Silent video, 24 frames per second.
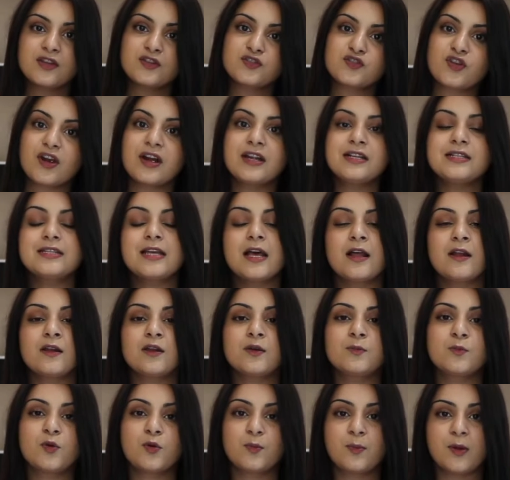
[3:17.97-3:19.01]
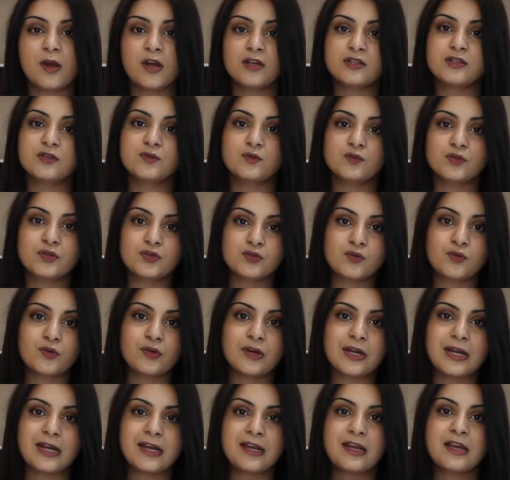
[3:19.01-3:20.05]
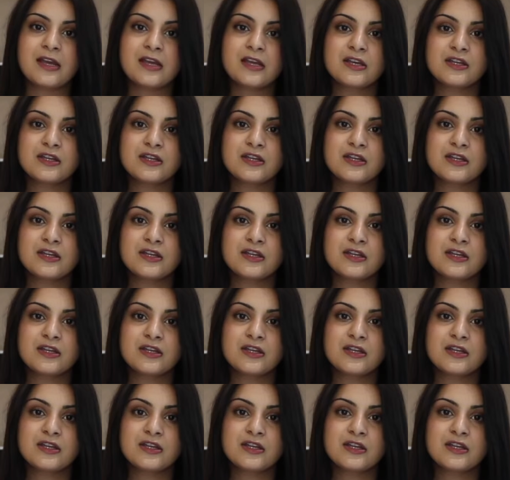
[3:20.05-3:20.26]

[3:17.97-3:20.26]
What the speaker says: try and tell a more personal story.